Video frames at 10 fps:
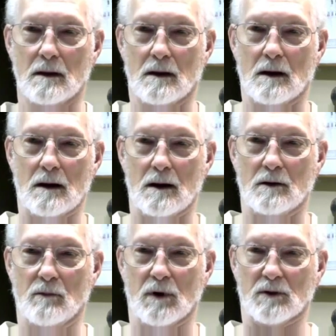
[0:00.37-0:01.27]
Hi,
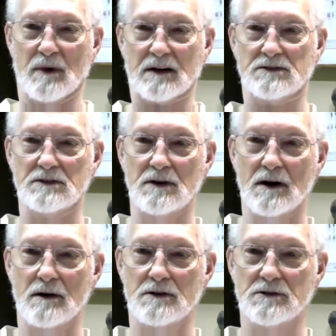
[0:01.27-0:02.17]
welcome back to Air
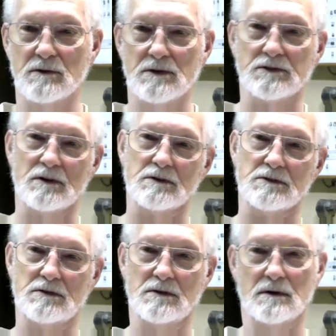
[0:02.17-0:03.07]
Engine
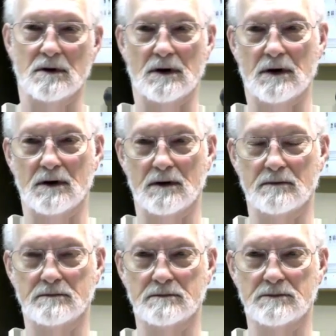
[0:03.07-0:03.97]
Research. Uh,
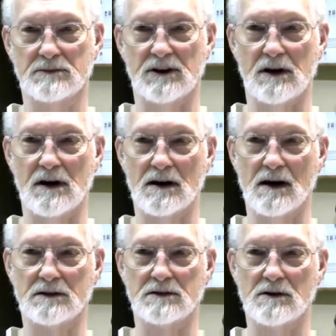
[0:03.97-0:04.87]
Today I'd like
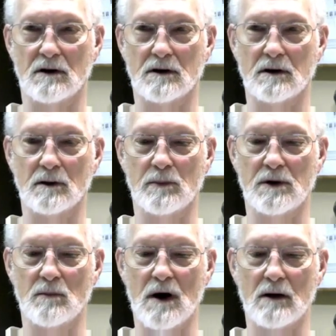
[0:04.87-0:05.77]
to talk a little bit
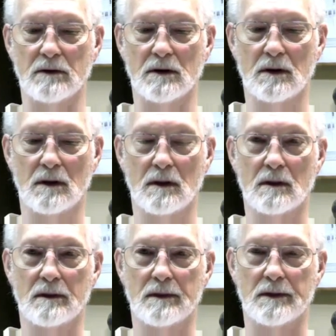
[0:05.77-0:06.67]
about
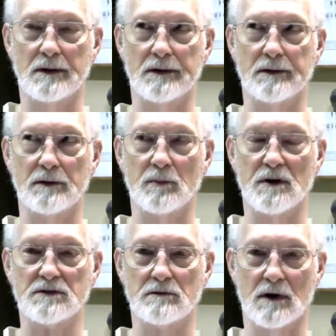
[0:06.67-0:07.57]
a
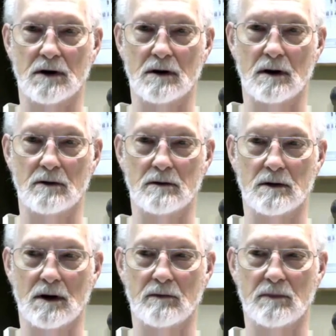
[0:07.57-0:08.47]
pressure regulator that
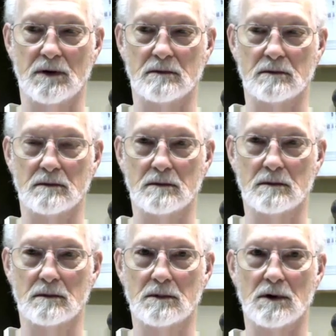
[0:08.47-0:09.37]
I've been
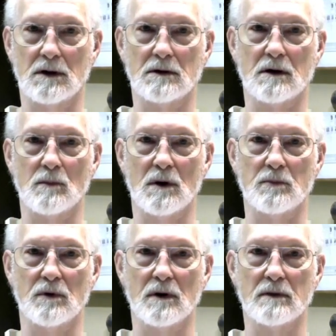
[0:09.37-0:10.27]
trying to come up
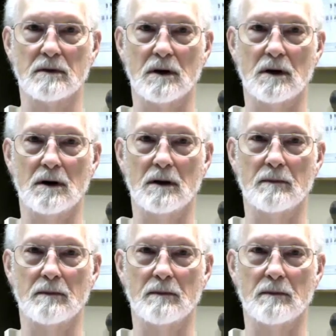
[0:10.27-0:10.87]
with, and